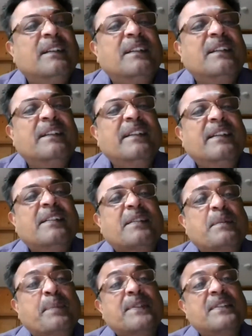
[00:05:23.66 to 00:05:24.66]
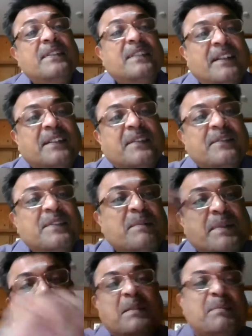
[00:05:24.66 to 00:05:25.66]
Legal representative will be
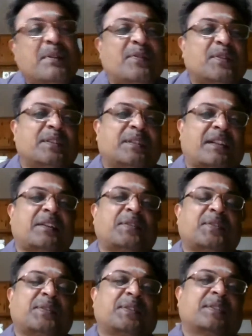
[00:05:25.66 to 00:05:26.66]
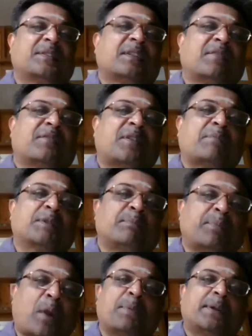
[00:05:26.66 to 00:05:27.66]
liable for the tax from the
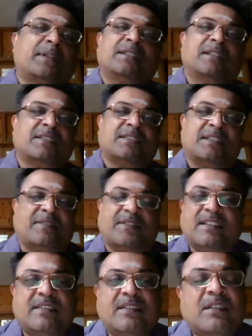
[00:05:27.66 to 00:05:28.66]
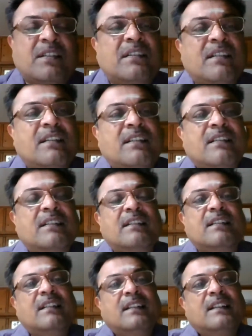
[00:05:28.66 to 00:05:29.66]
property that is left. He's not,
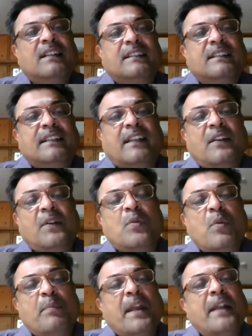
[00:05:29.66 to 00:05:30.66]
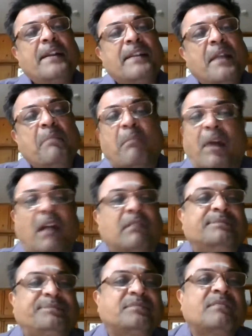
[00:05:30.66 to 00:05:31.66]
they cannot go behind him.
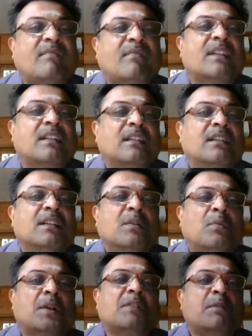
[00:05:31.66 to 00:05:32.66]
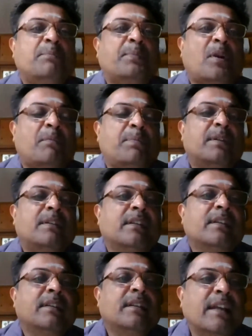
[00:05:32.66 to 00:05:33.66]
Whatever
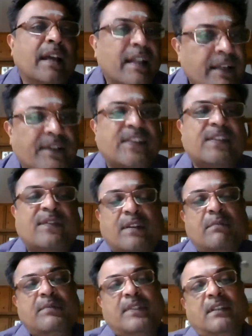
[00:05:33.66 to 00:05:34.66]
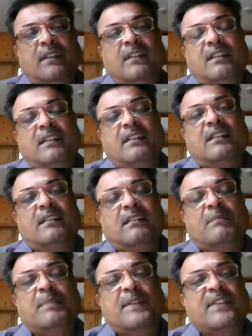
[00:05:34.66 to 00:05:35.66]
property inherits from the
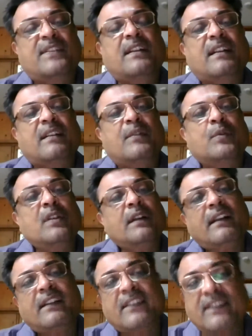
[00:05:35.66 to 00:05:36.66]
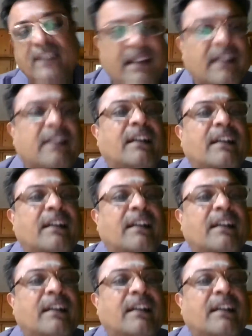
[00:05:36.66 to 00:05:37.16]
person, to that extent,